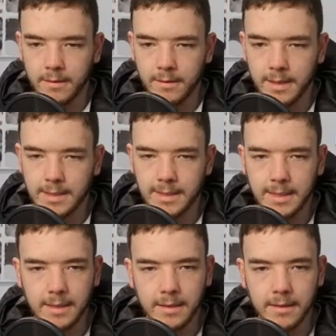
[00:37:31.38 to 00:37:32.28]

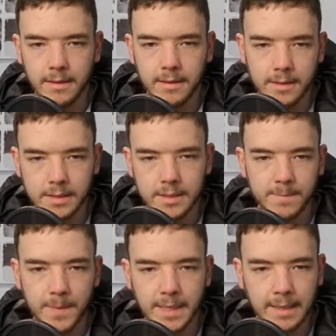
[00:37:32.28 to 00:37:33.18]
Dani
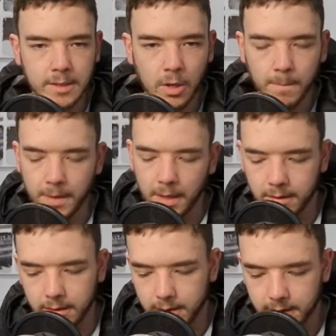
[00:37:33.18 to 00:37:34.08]
spinning top
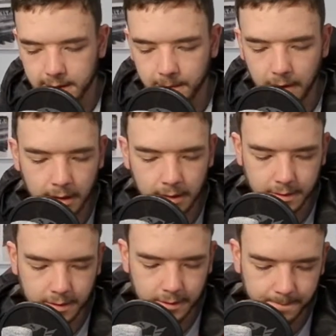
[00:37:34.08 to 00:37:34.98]

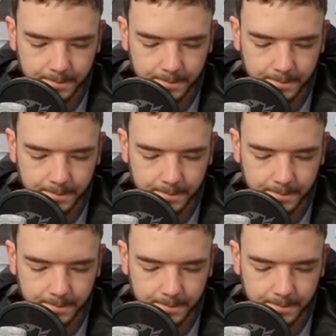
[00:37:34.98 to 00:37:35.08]
Ceballos.